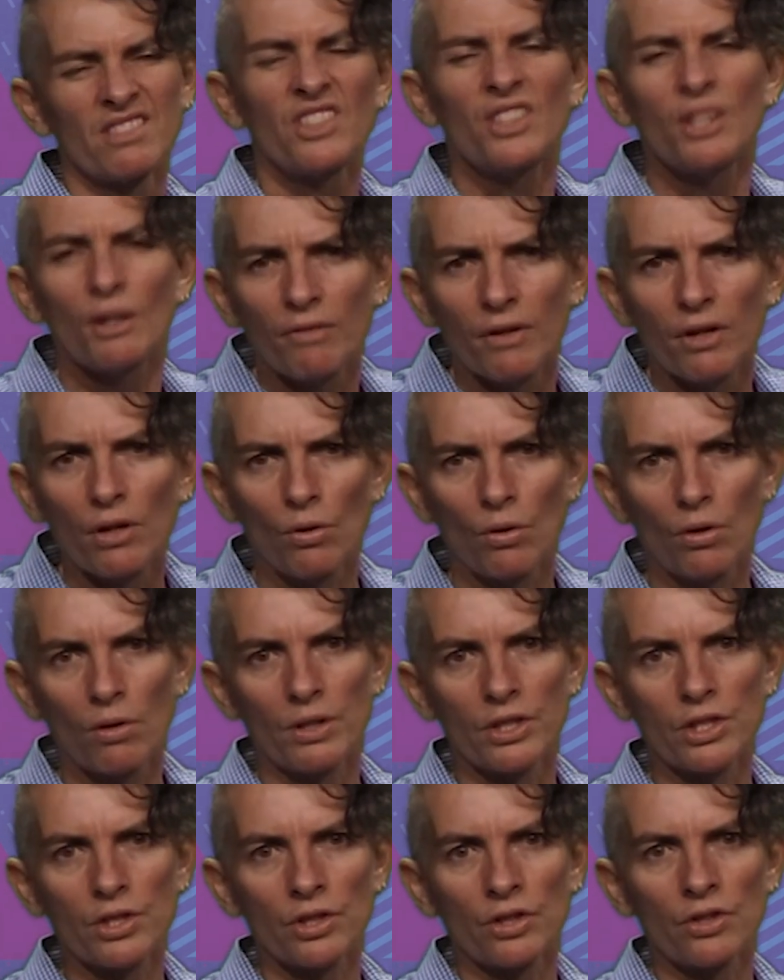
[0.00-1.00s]
difficult
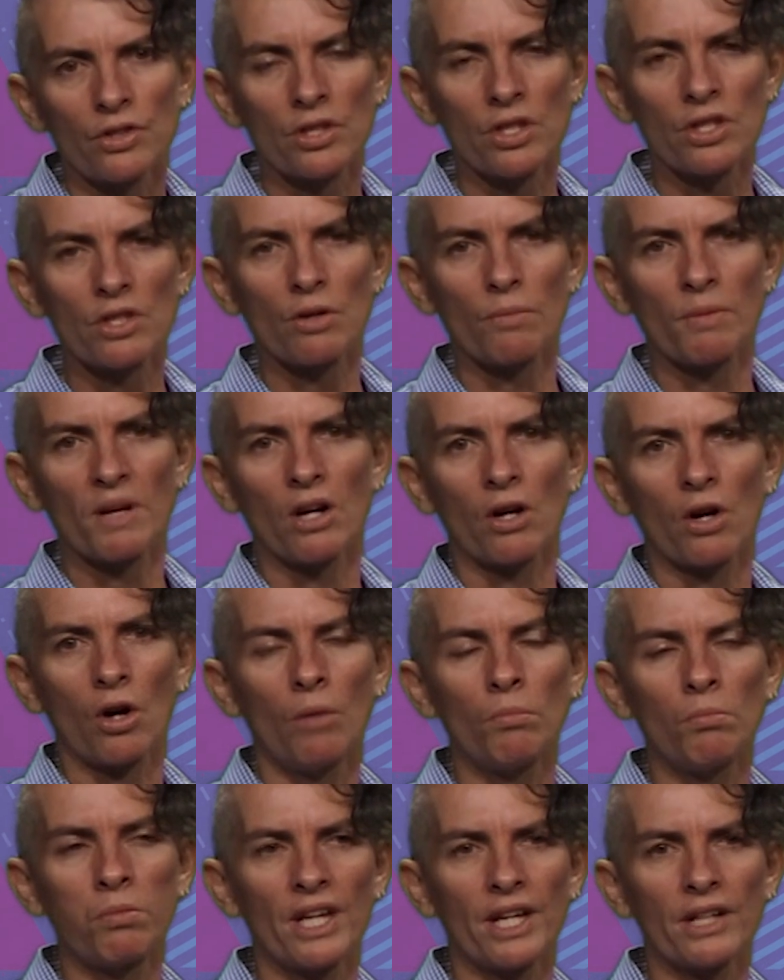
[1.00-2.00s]
questions. These are about
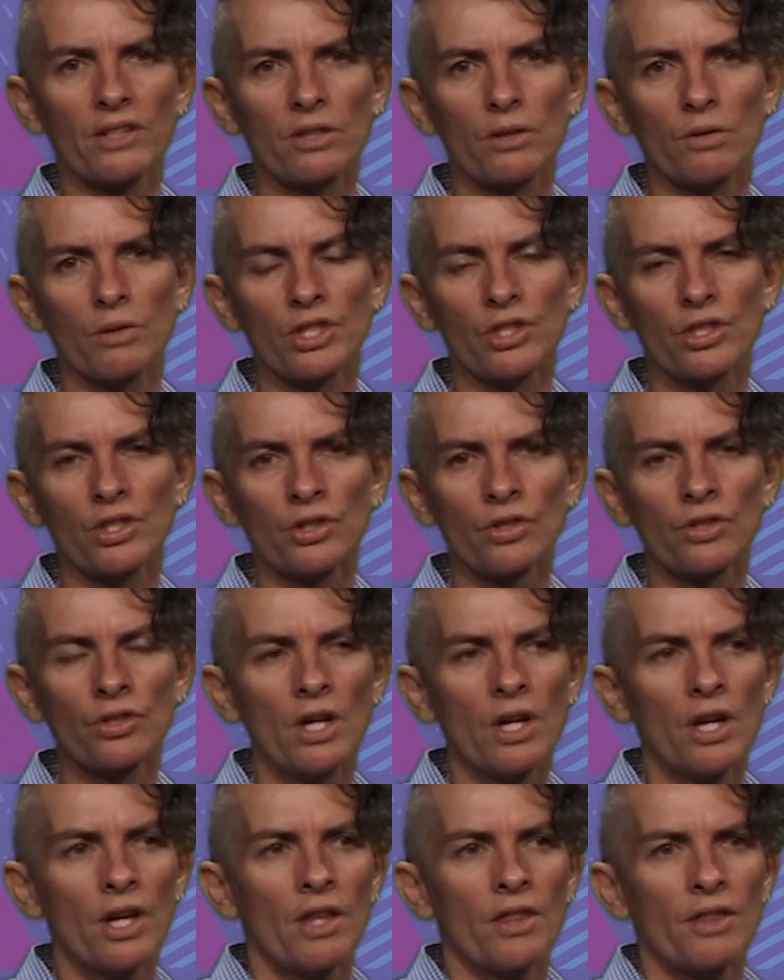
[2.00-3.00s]
complex questions.
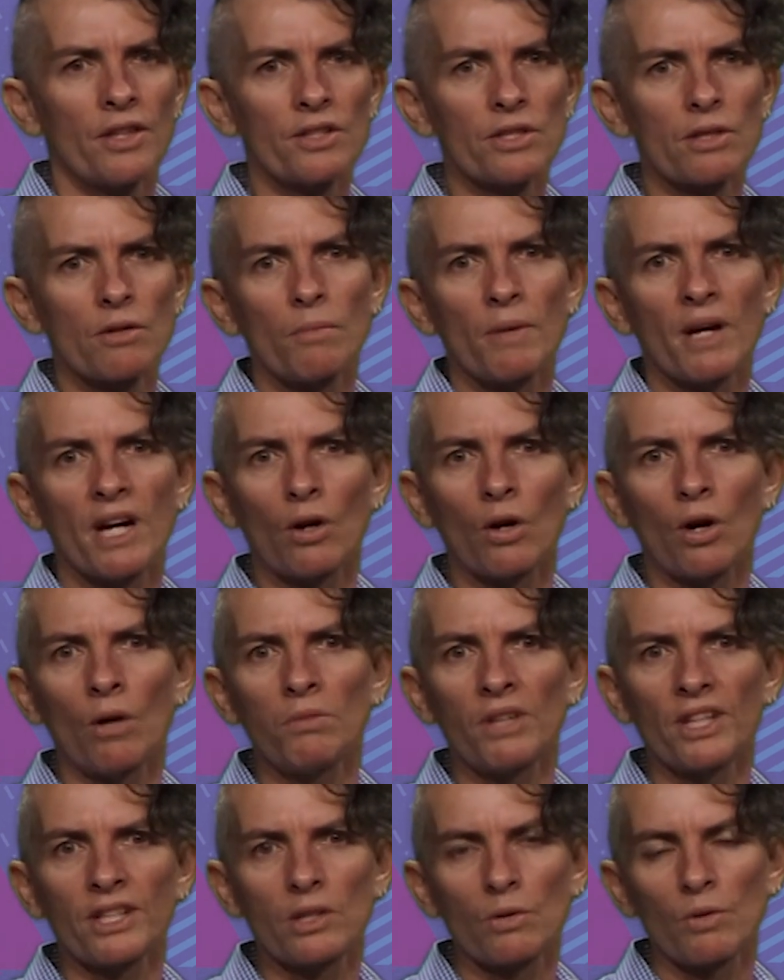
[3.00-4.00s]
These are about
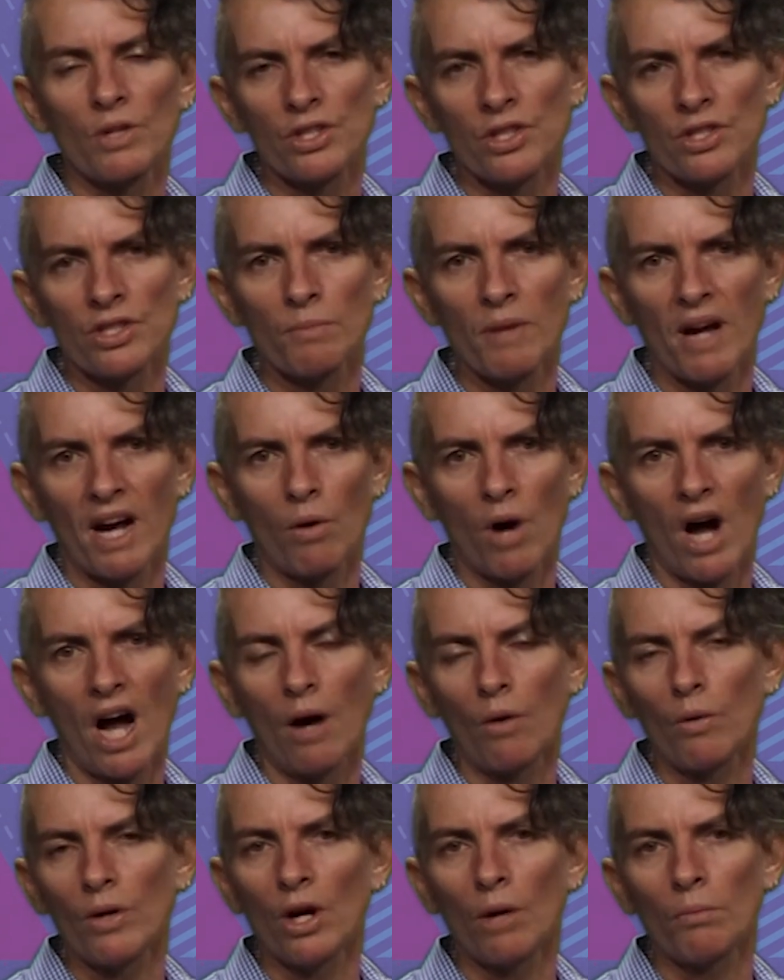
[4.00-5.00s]
complex questions about
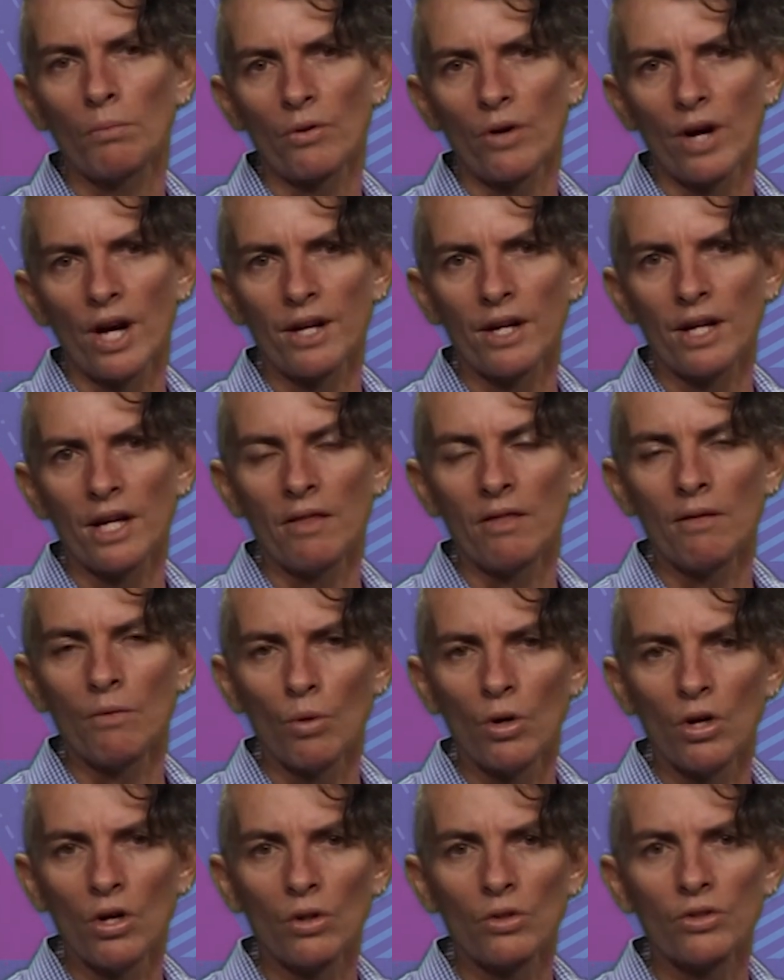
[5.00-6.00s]
how we operate in the
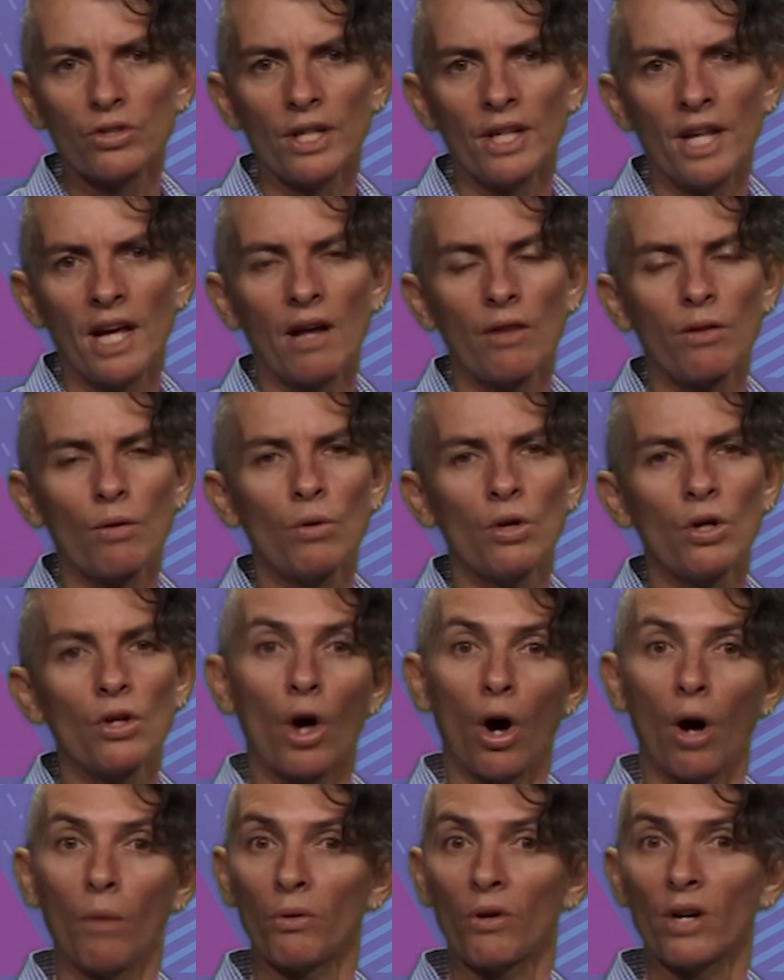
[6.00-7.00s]
world and how the
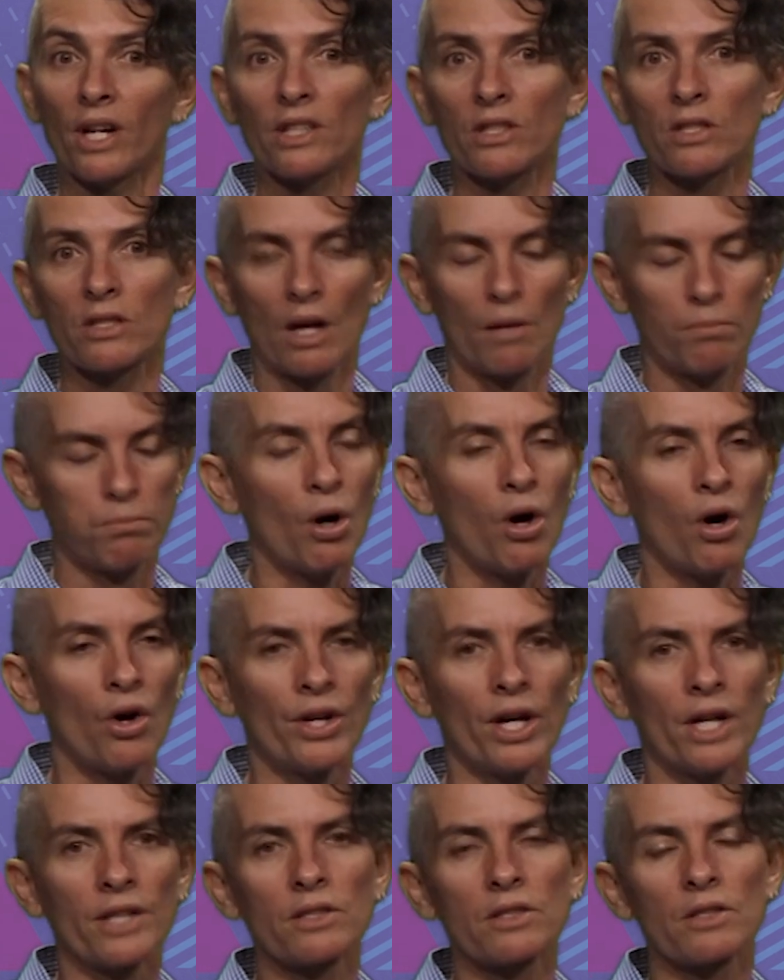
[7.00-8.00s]
world operates
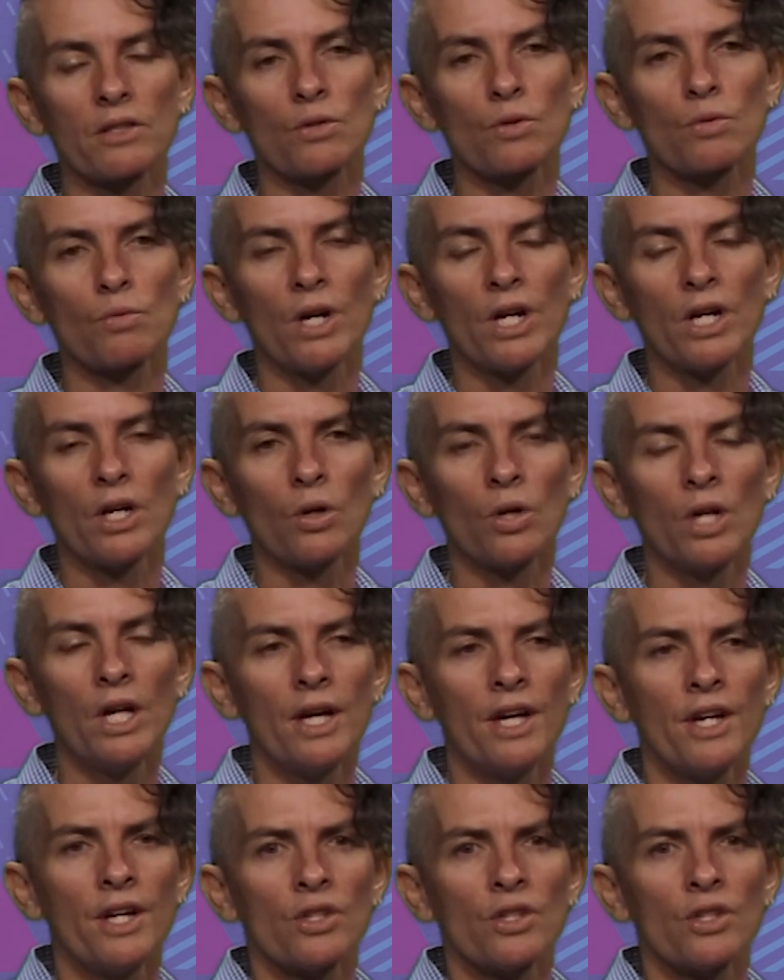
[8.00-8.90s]
upon us as well.